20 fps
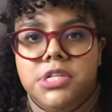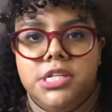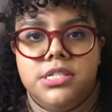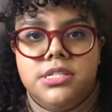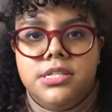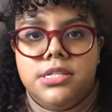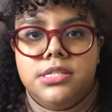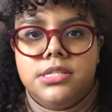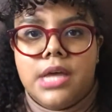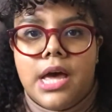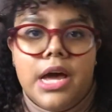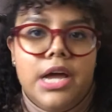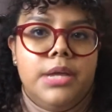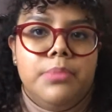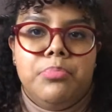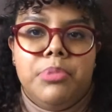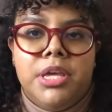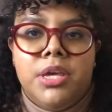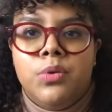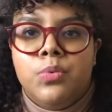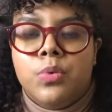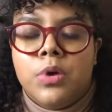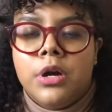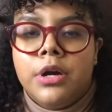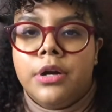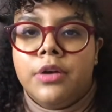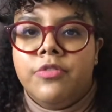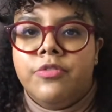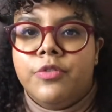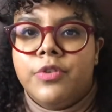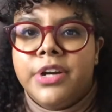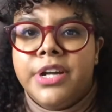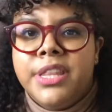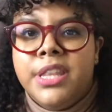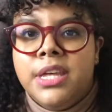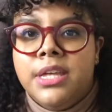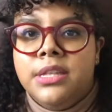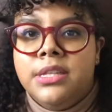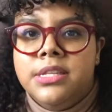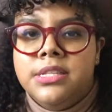This is IP work for
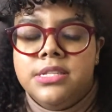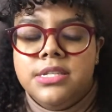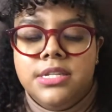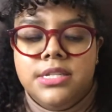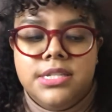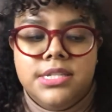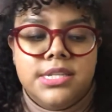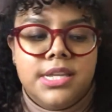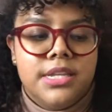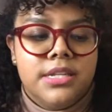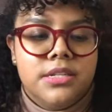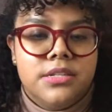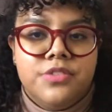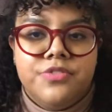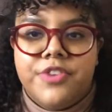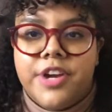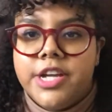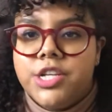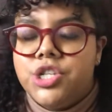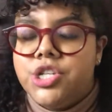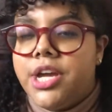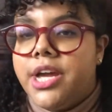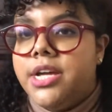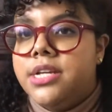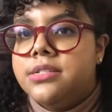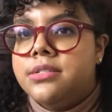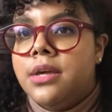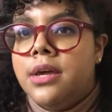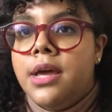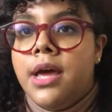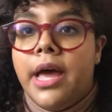the Disney Descendants franchise.